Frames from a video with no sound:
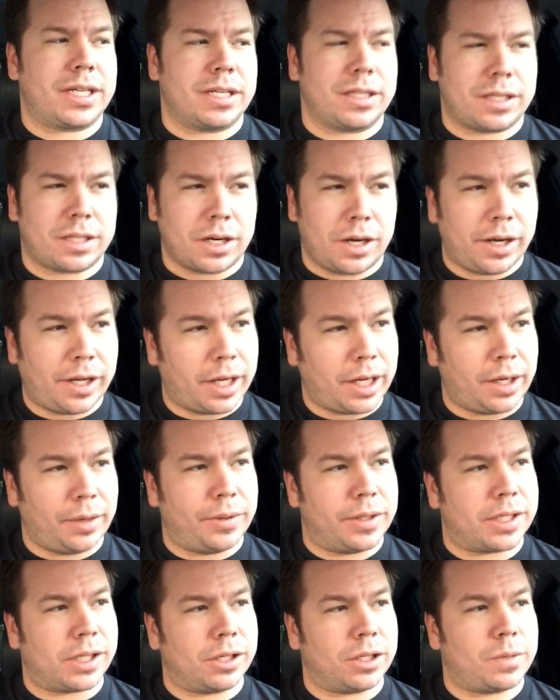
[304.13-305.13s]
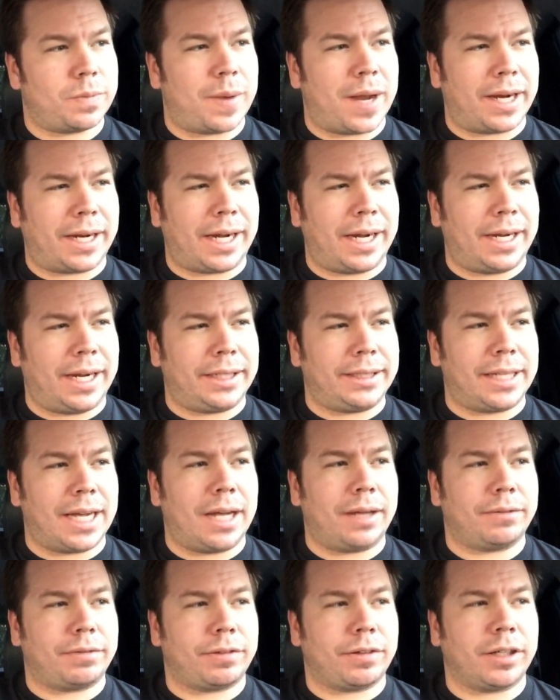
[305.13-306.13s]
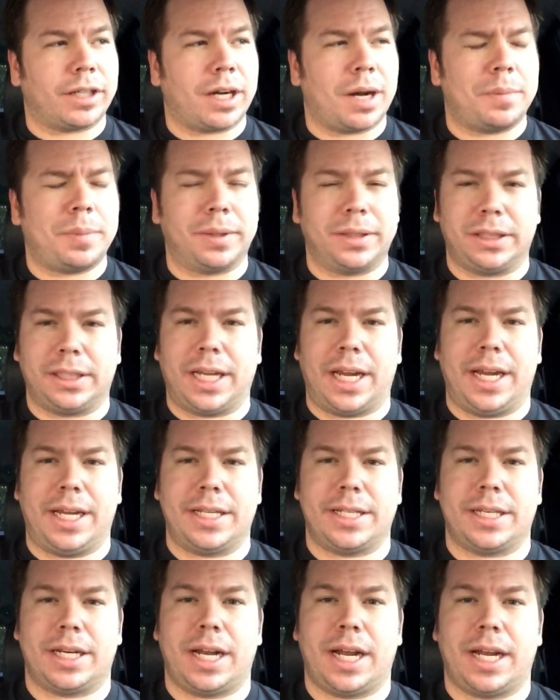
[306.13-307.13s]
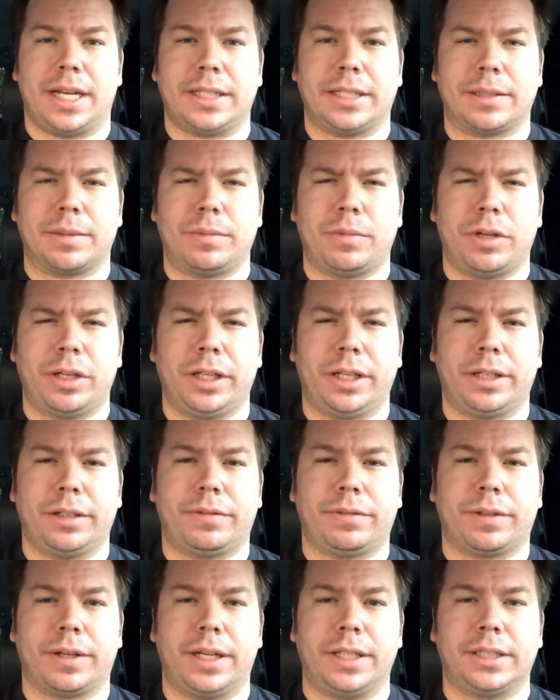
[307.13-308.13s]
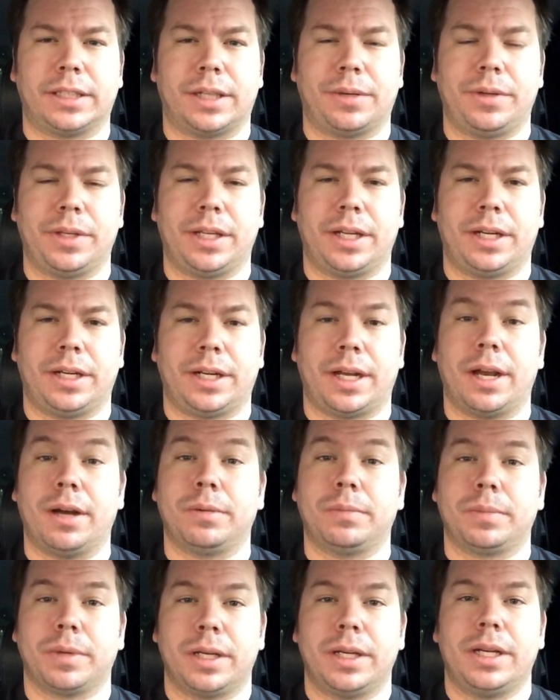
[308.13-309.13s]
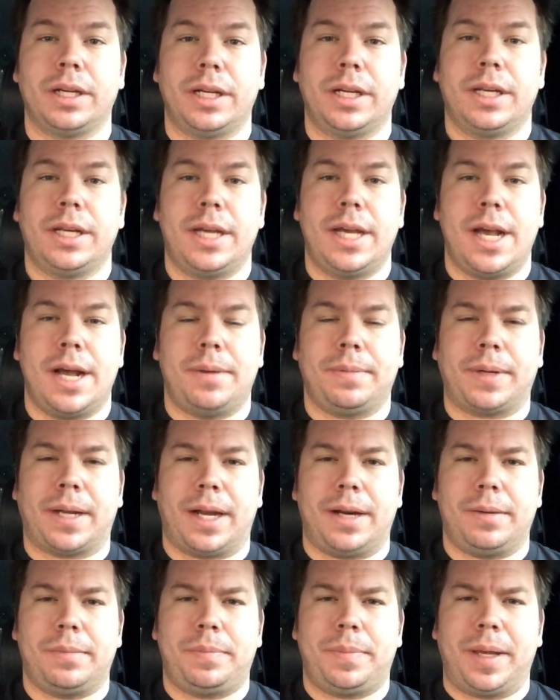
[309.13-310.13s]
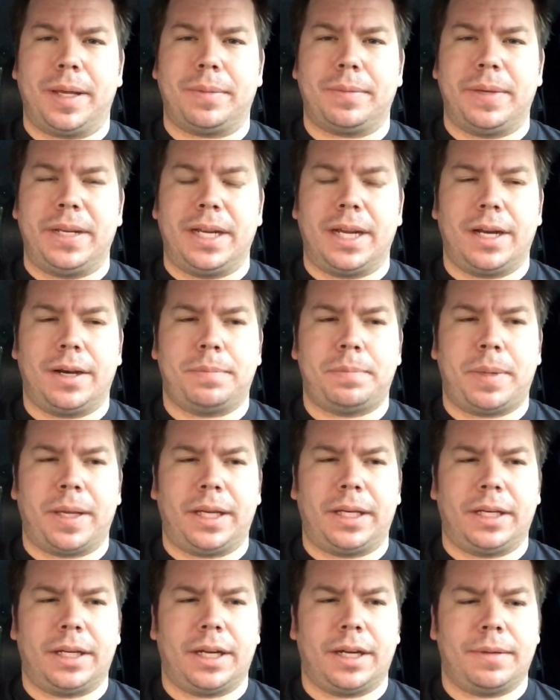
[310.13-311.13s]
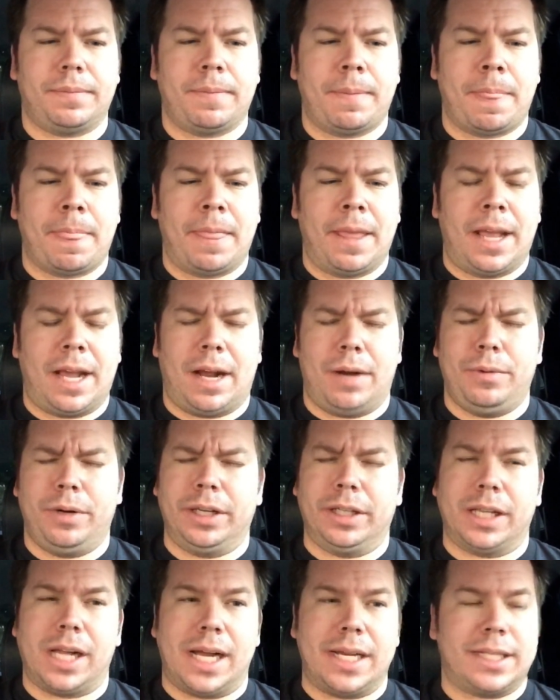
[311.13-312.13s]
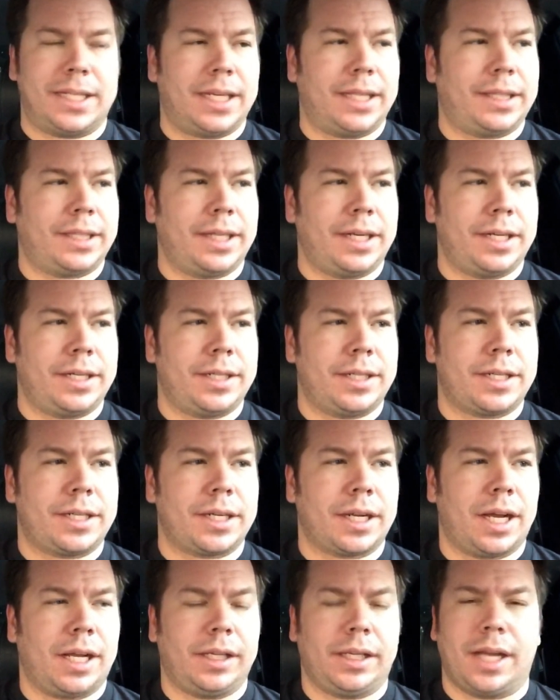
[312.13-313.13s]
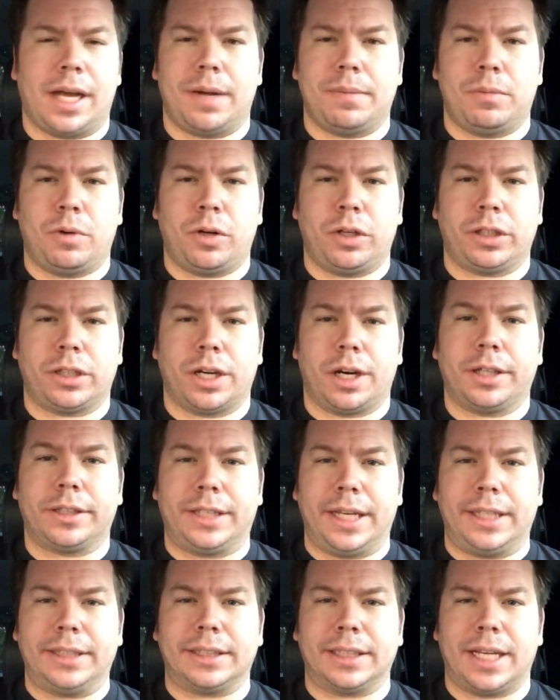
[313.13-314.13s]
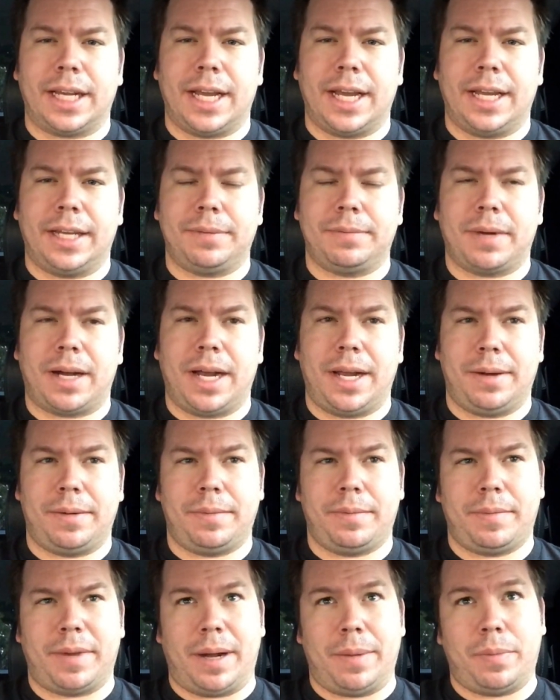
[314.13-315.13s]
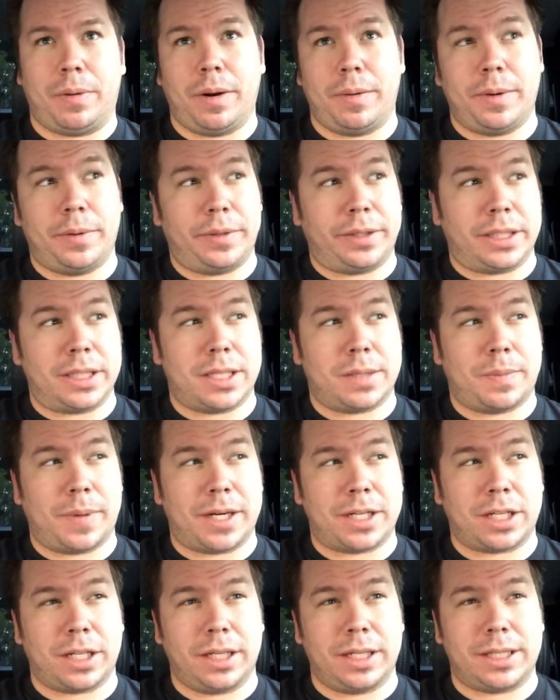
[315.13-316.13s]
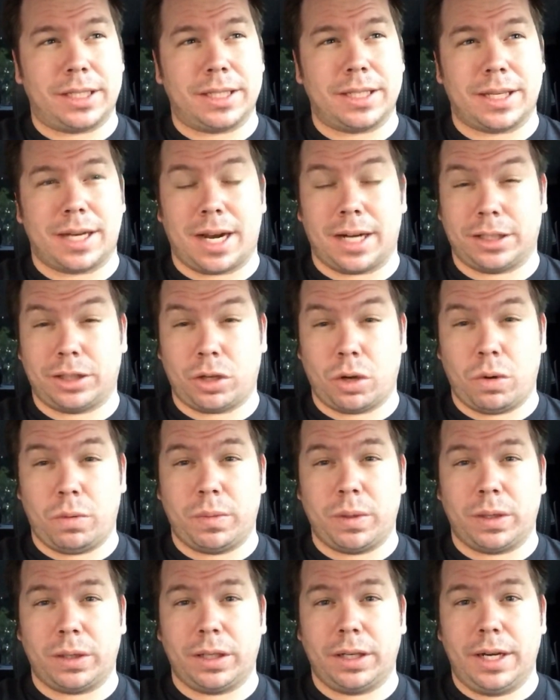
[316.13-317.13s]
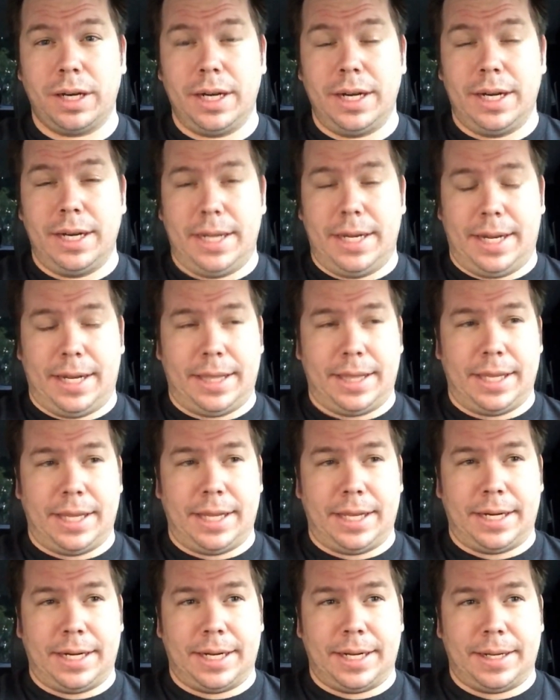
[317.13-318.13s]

and started getting results back, I got down for a couple of days, and I had some really good friends that were there to help kind of pick me up. And I realized that there's a lot more dark days ahead. My appointment with the specialist is in October, and then